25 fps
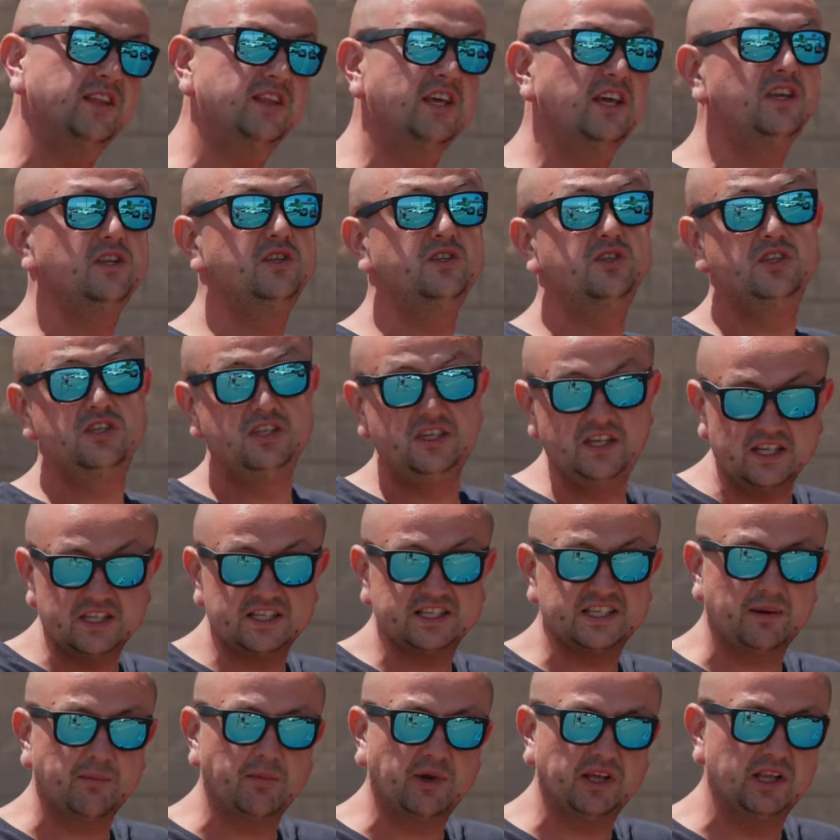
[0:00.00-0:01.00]
they did
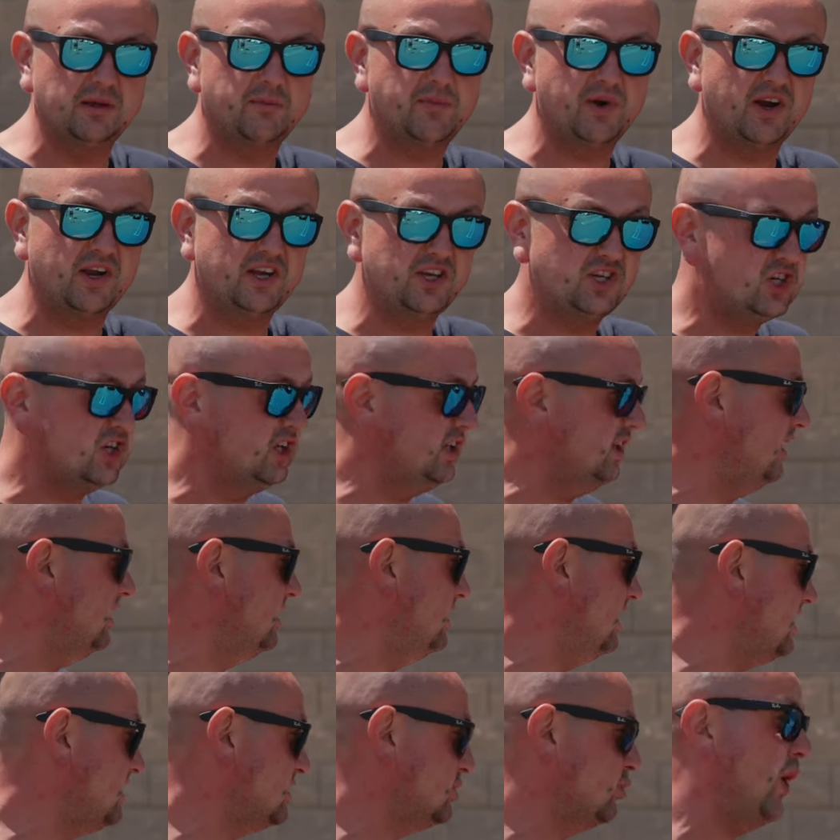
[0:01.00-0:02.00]
some collaboration, and
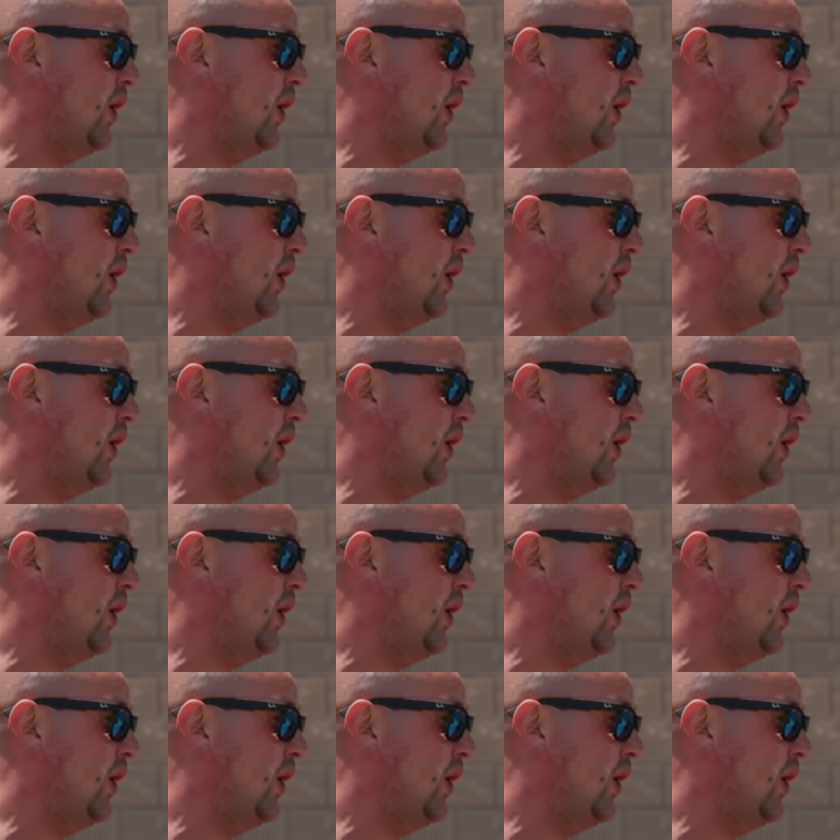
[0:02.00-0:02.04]
that's